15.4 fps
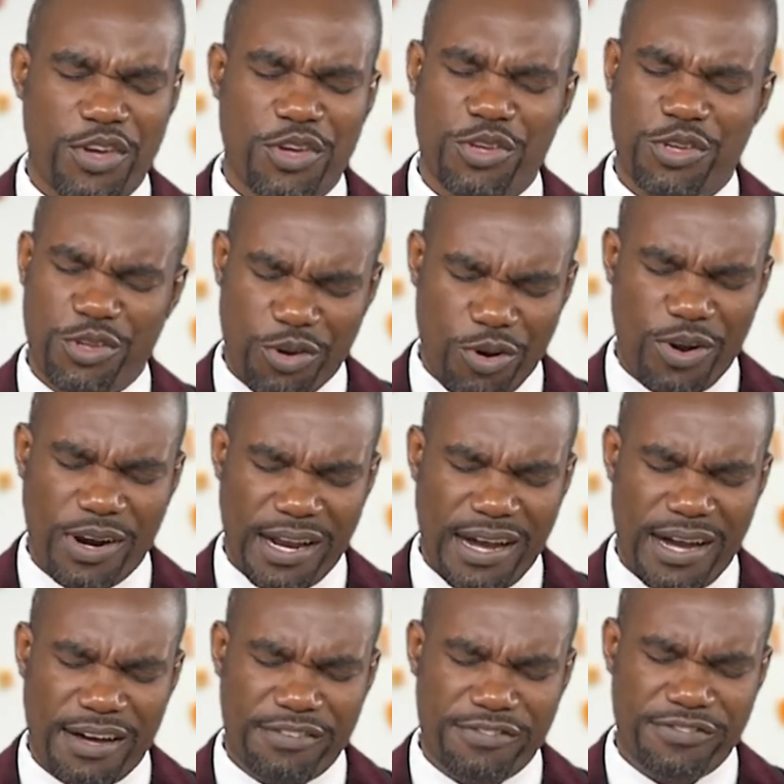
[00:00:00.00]
your
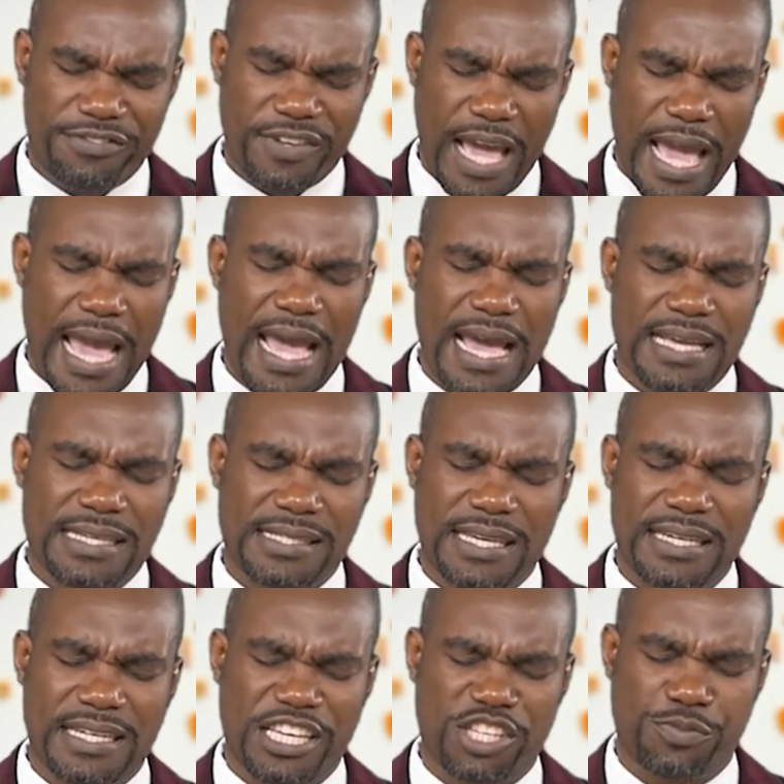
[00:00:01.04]
love as
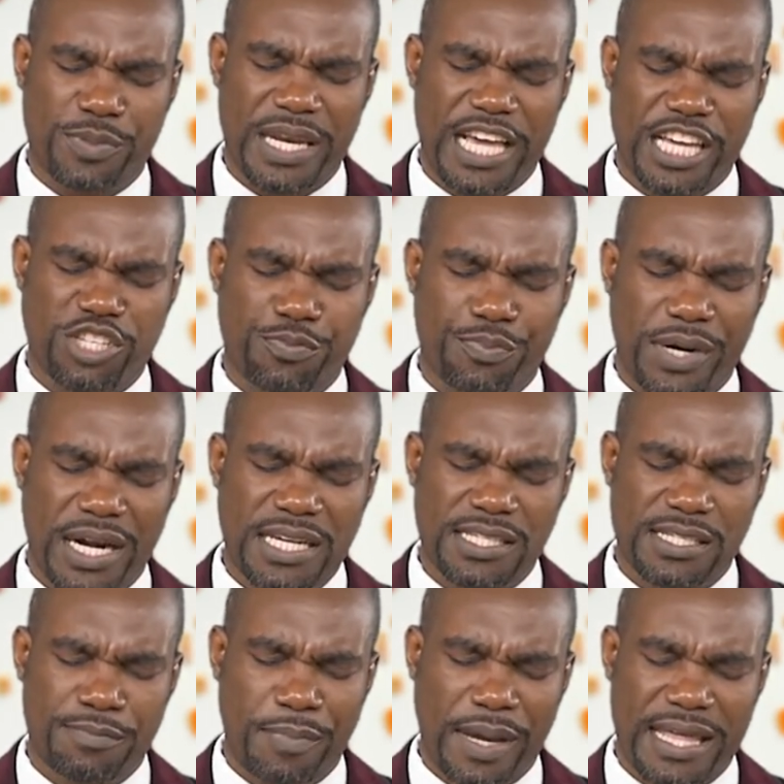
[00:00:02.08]
it has been
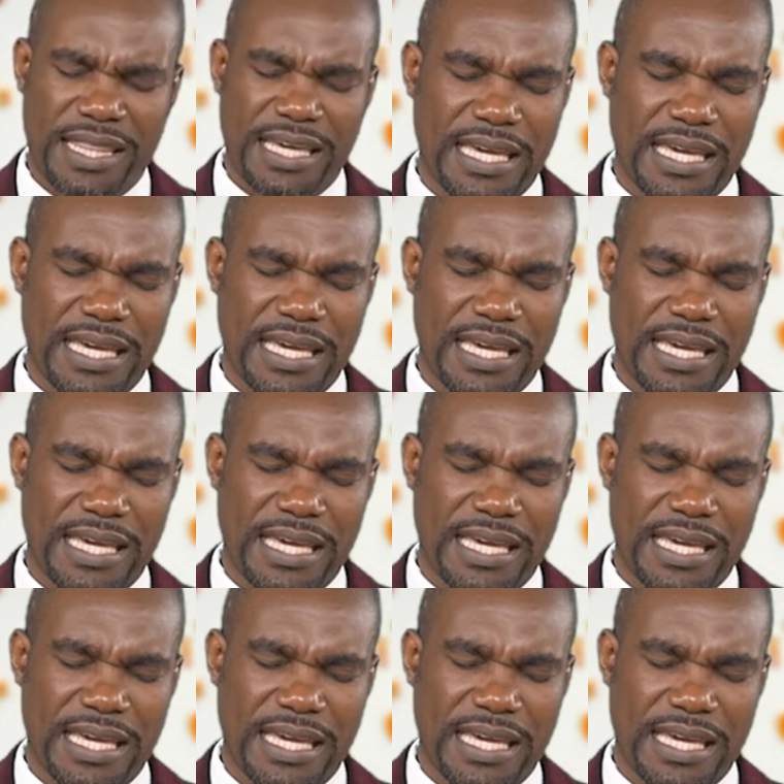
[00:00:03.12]
expressed by